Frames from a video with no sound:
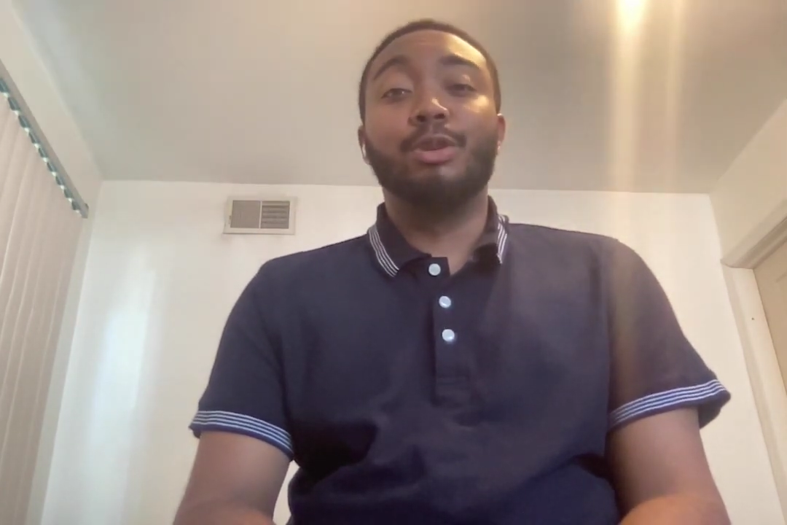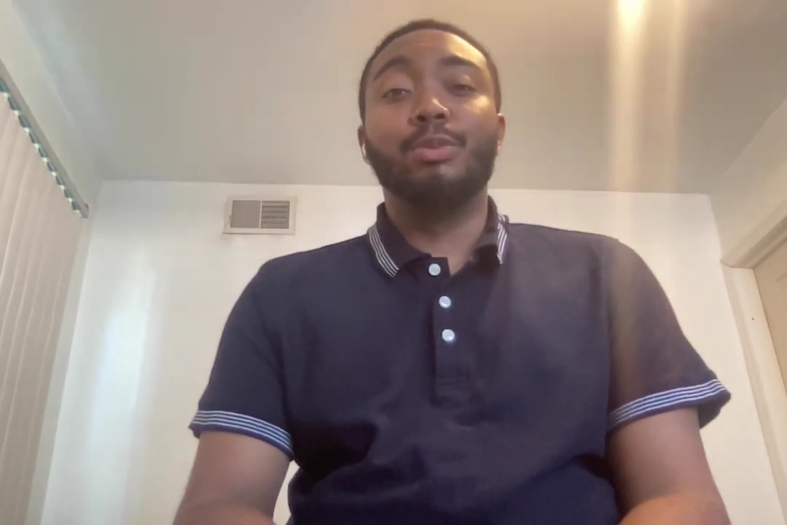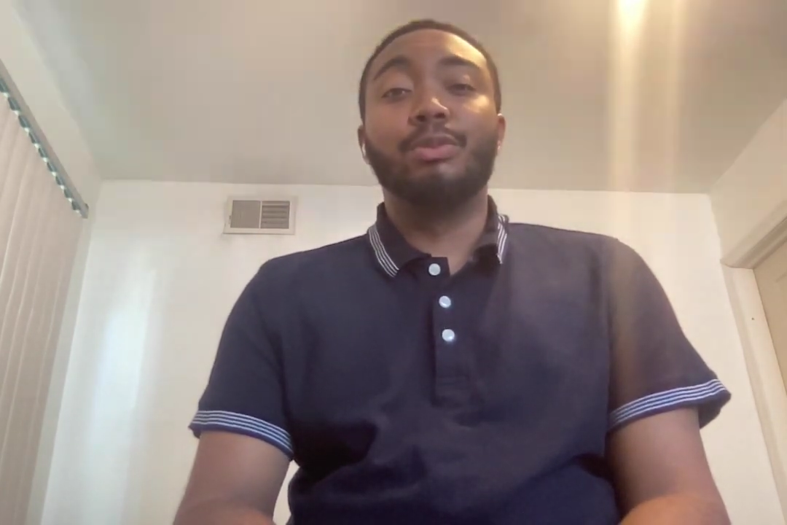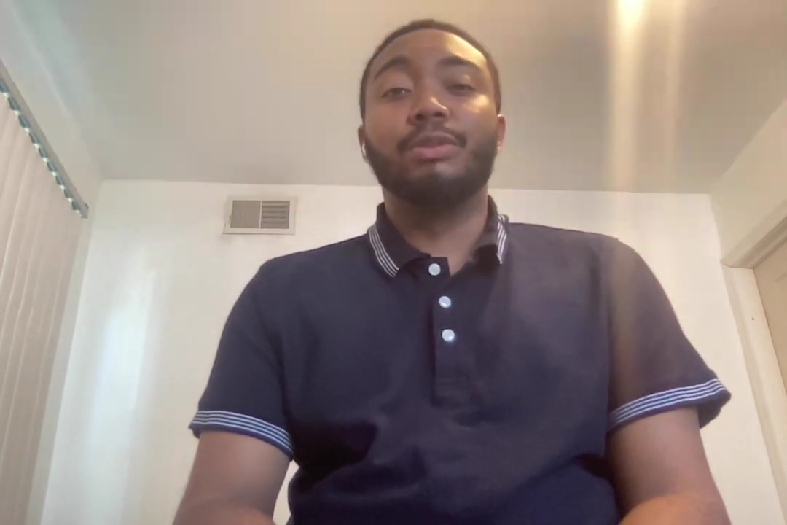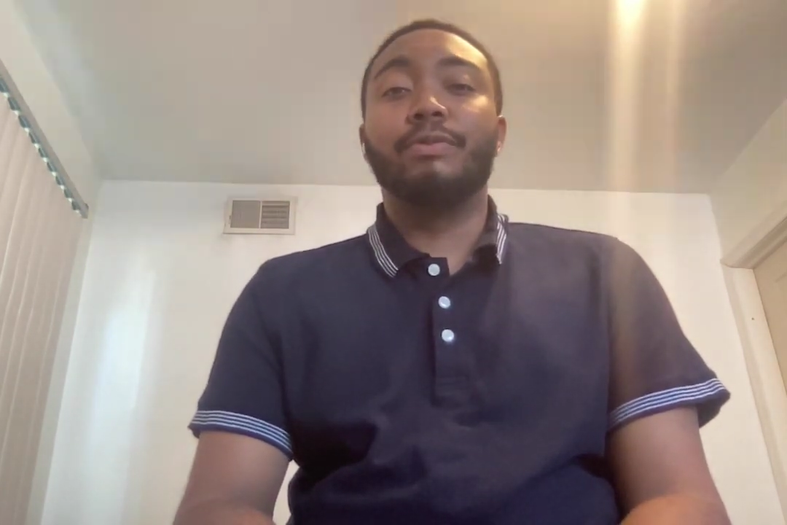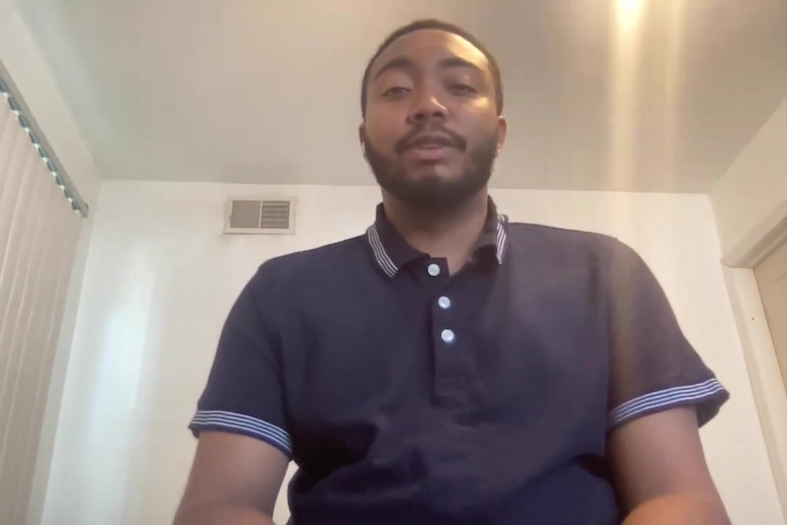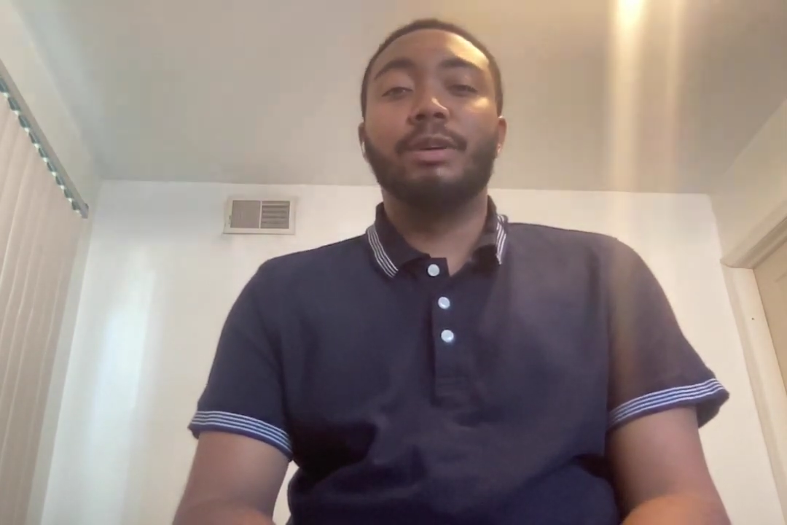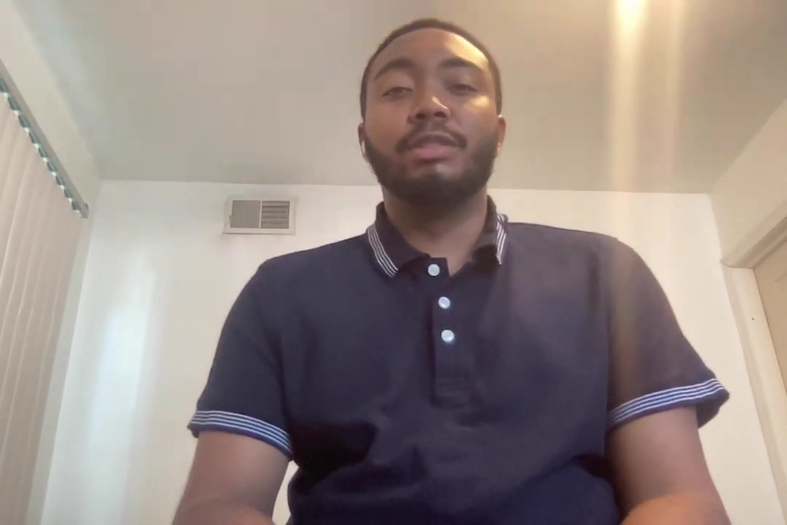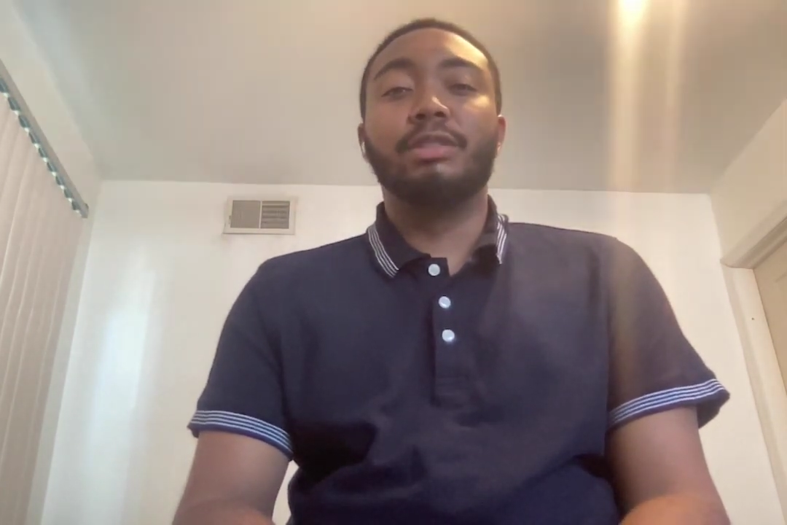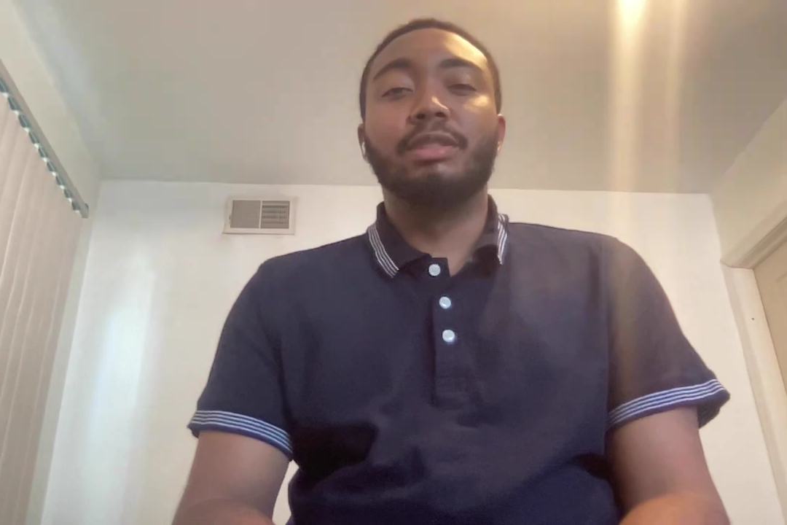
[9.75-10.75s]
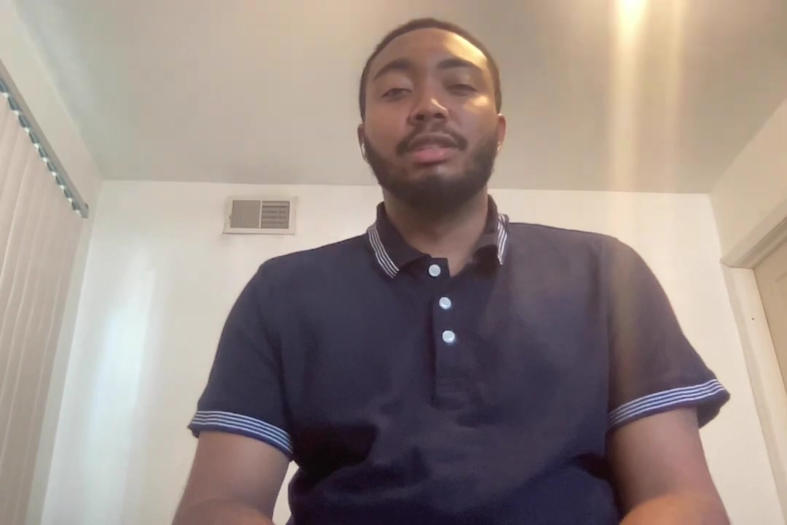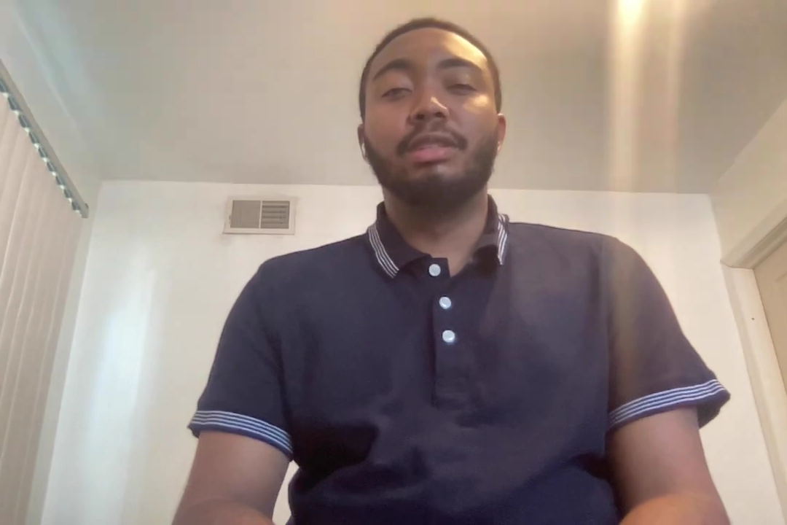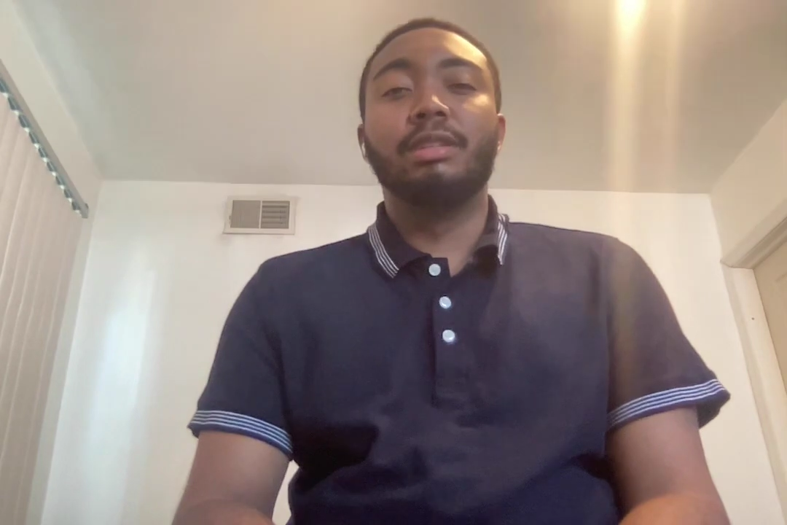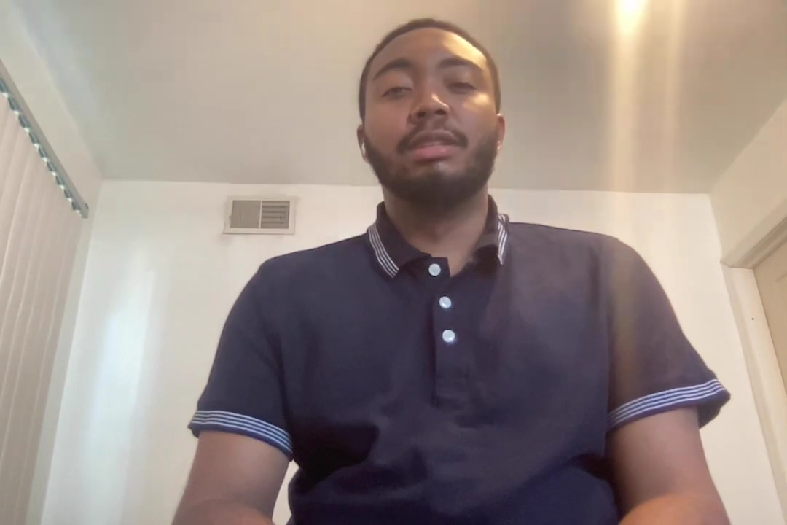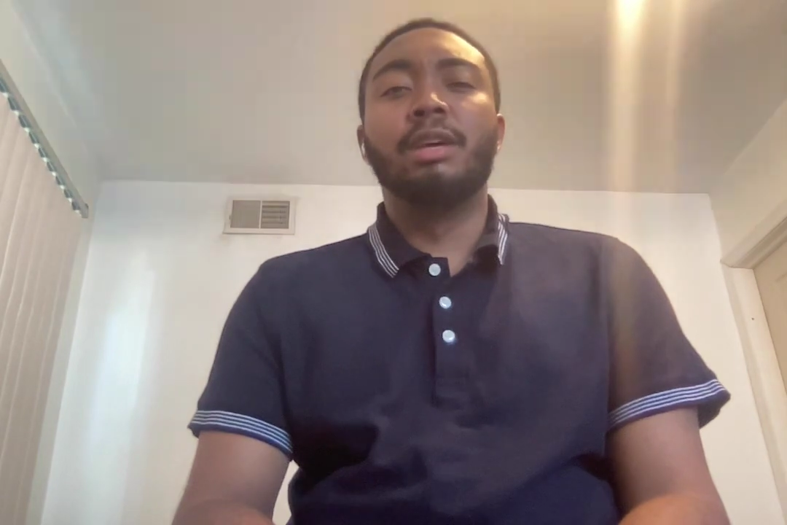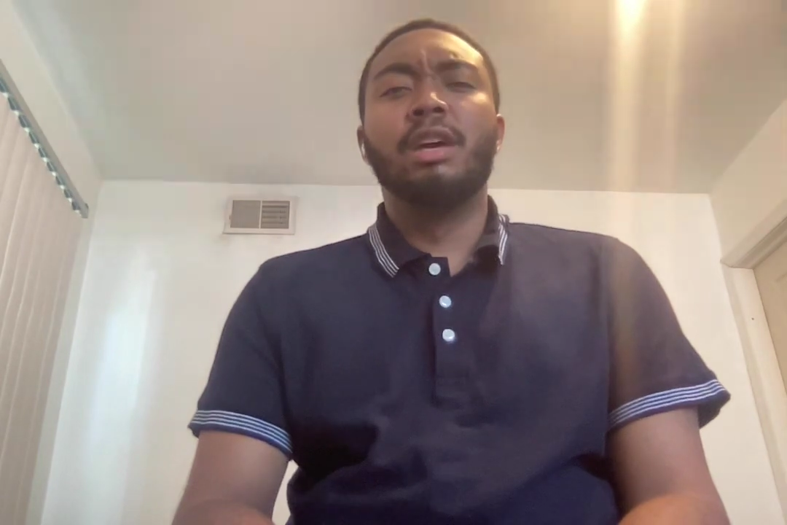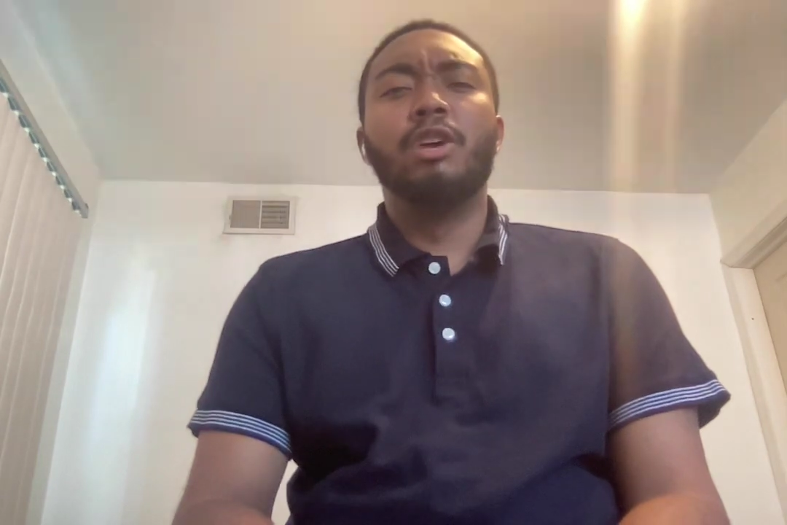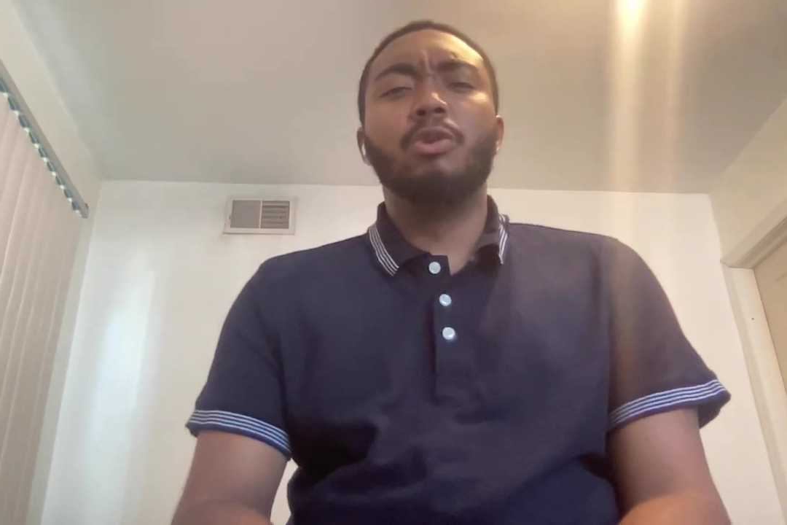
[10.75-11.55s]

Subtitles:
people and families in need, and